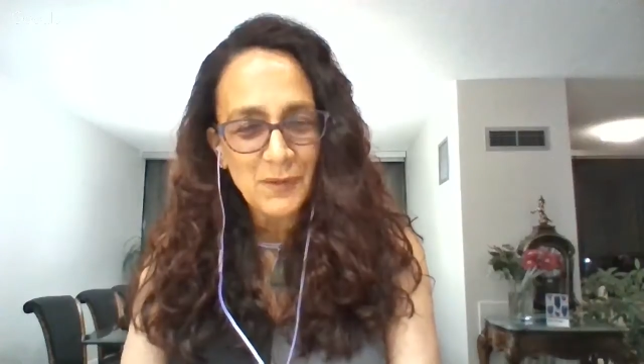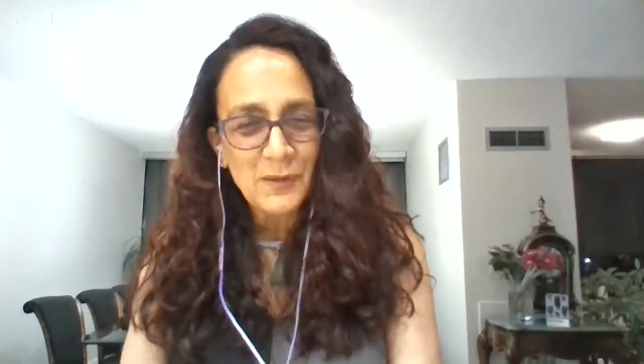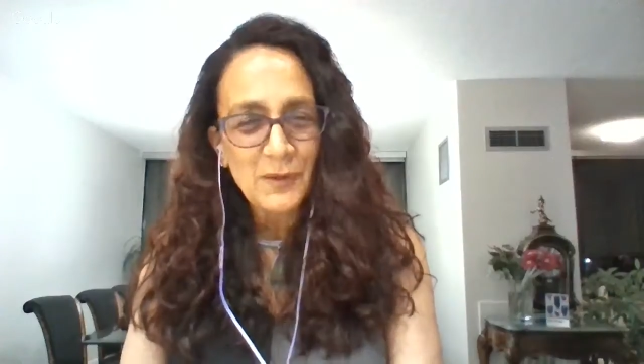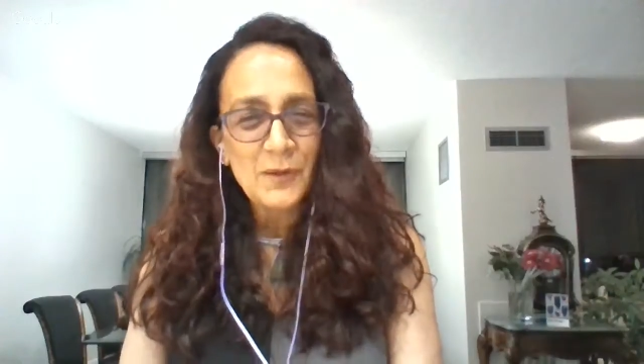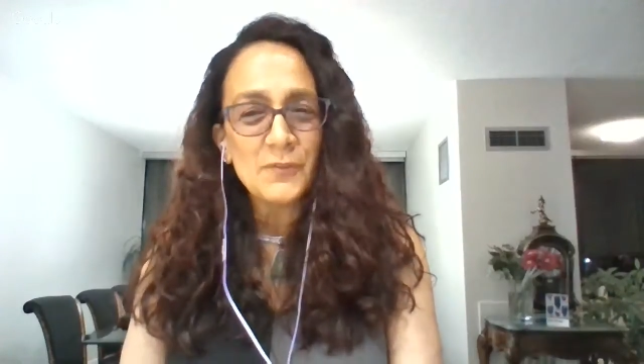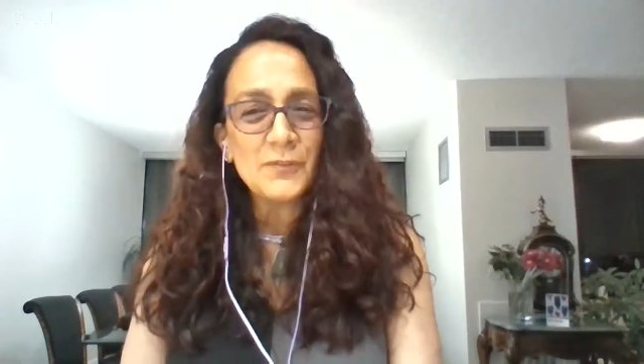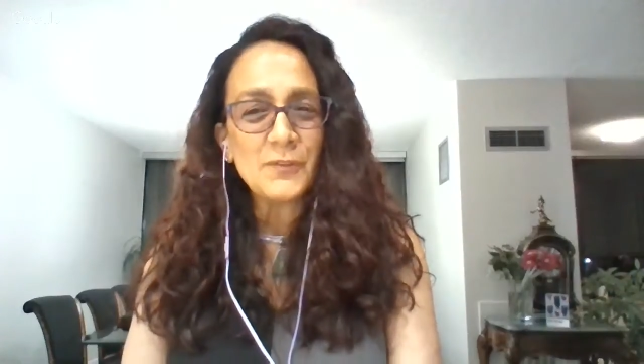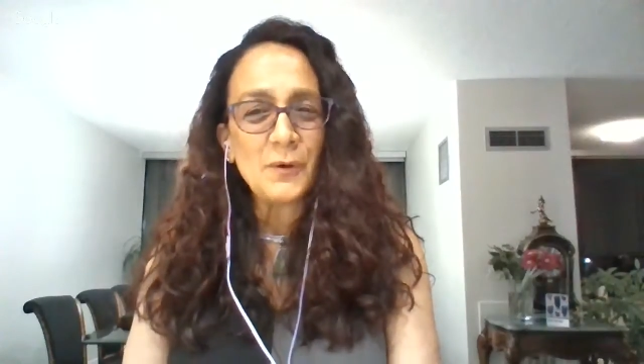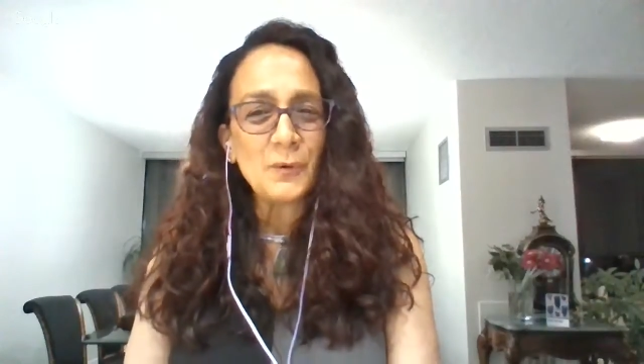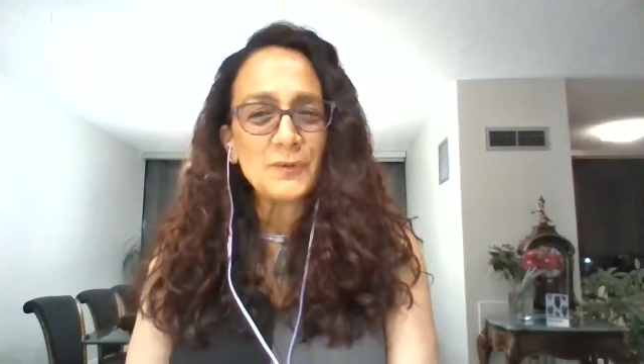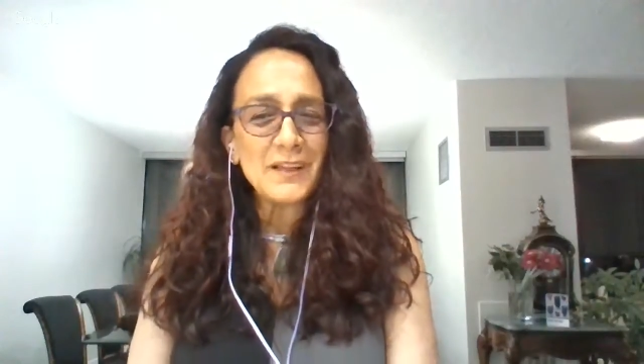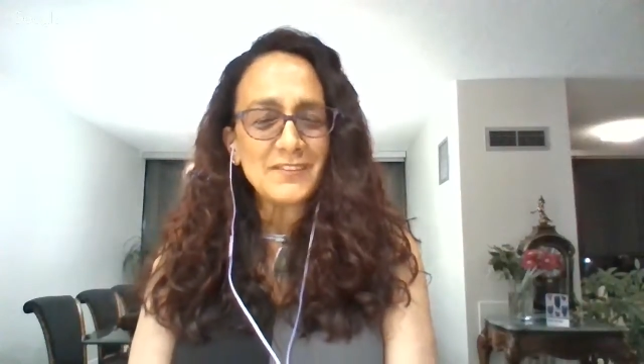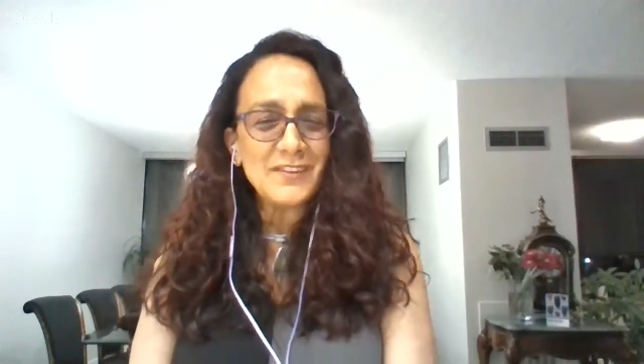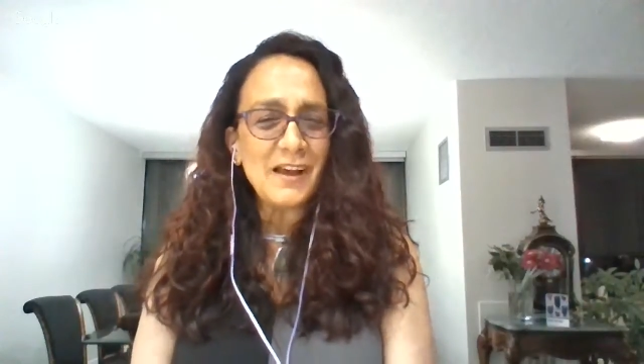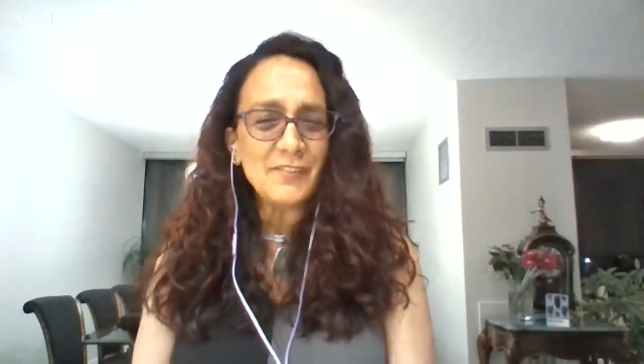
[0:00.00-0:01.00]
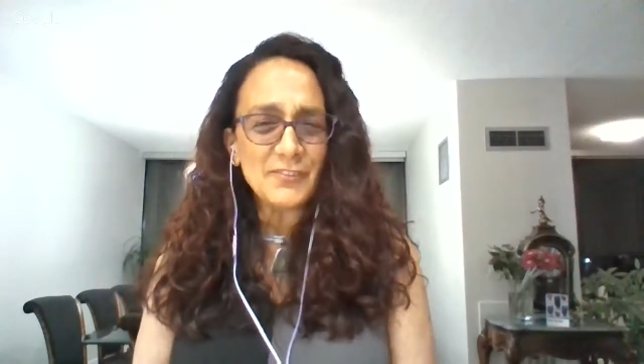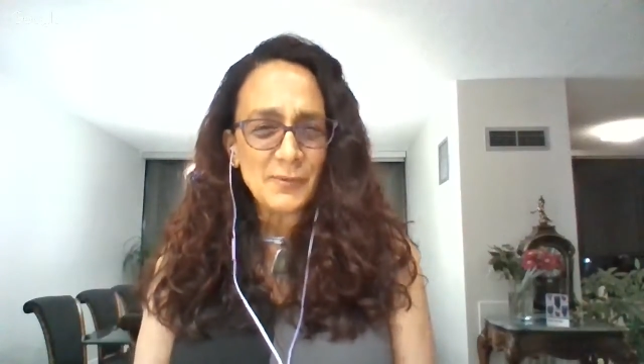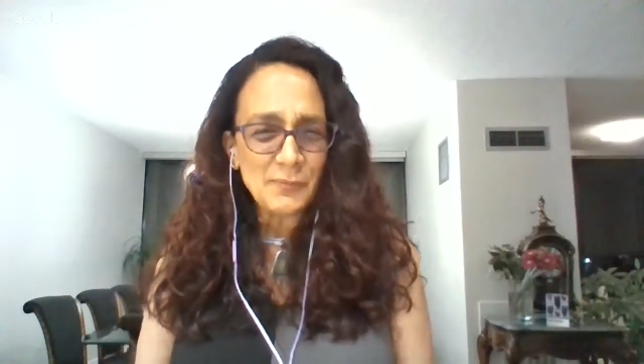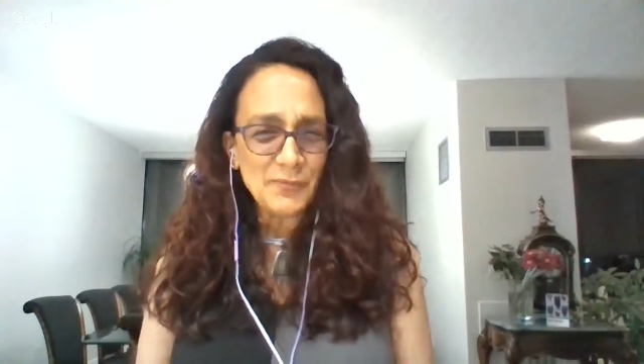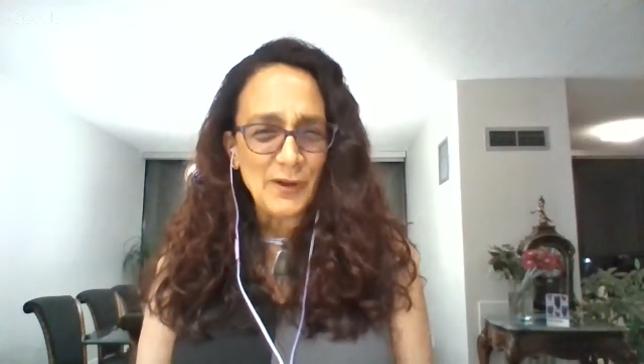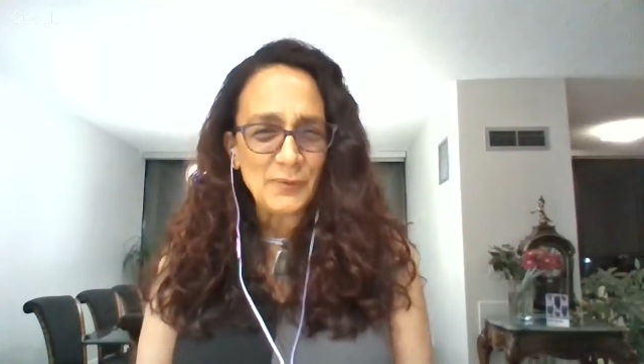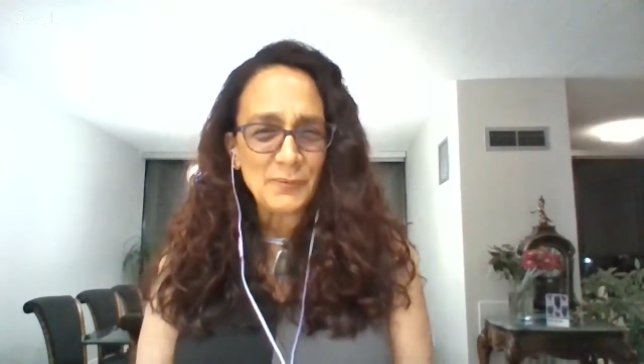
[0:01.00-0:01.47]
So let's have
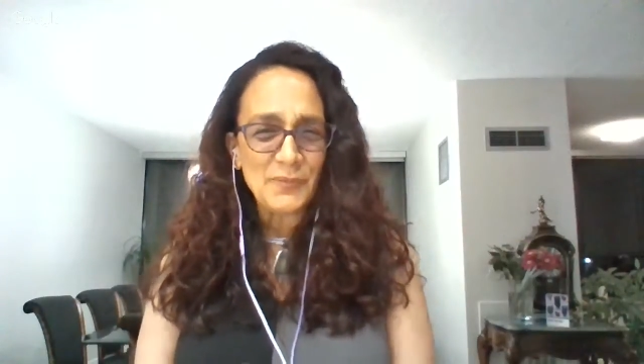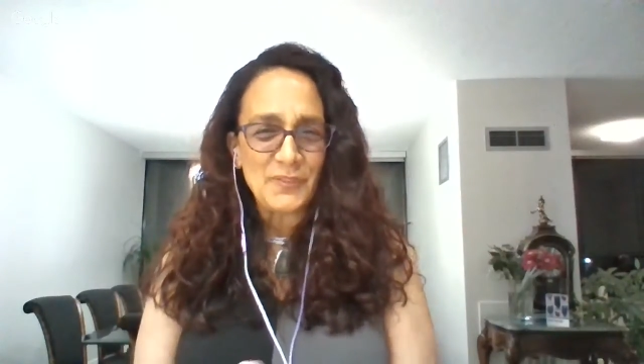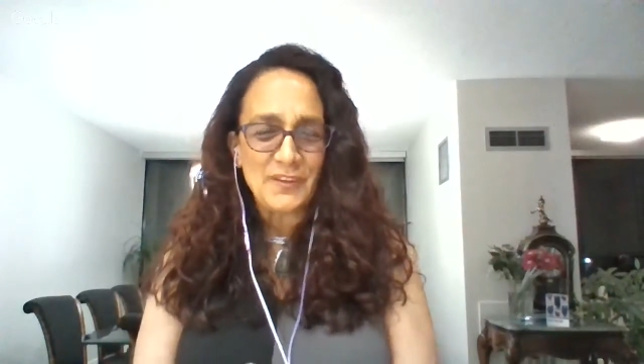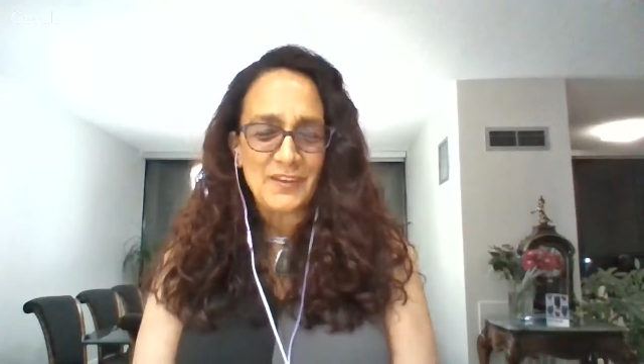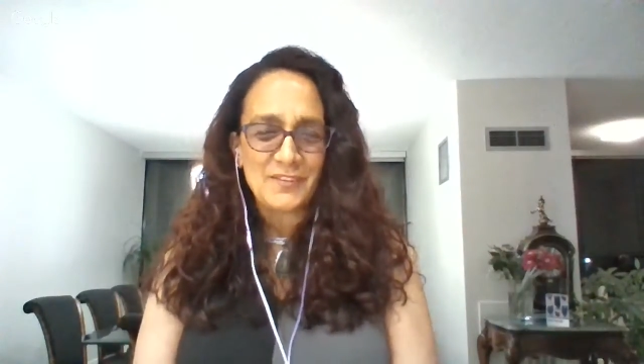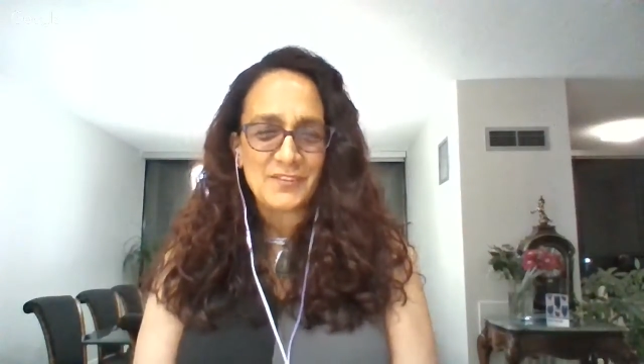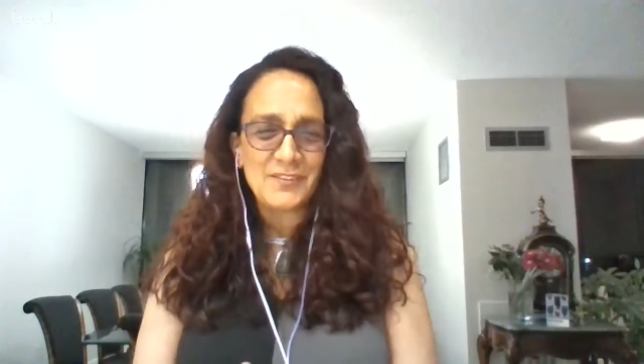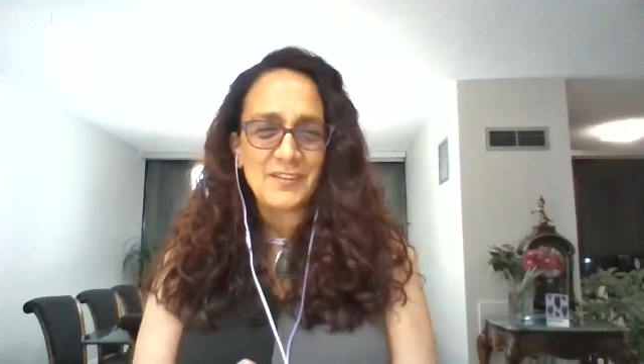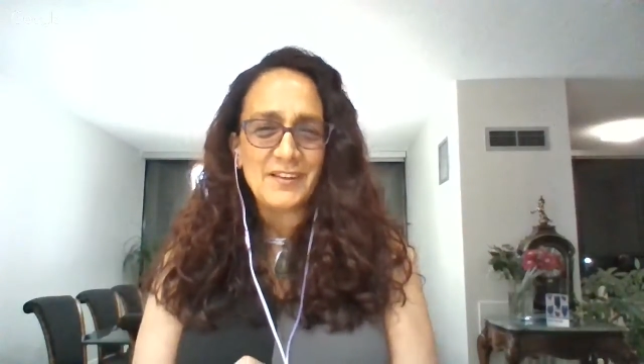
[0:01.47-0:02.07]
some fun with this.